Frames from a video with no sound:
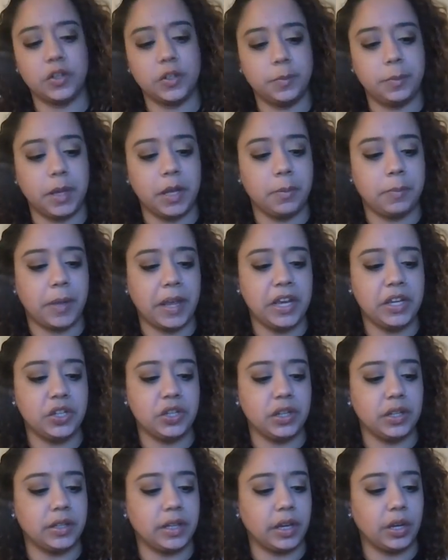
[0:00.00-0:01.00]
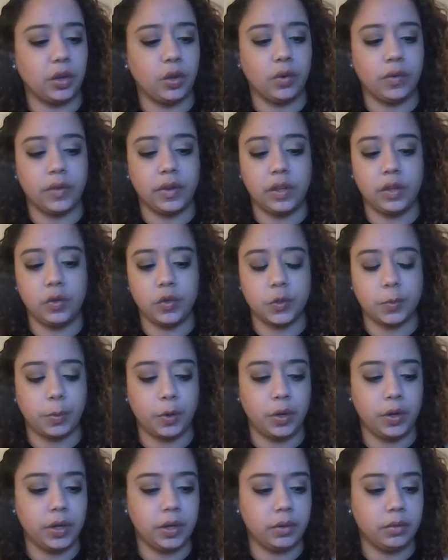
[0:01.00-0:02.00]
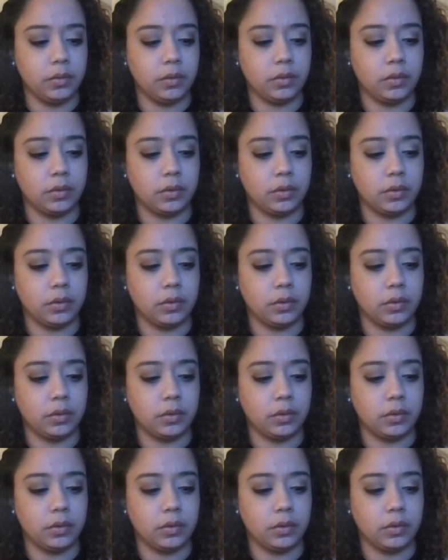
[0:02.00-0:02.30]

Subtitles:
is being patient, letting go of a huge burden.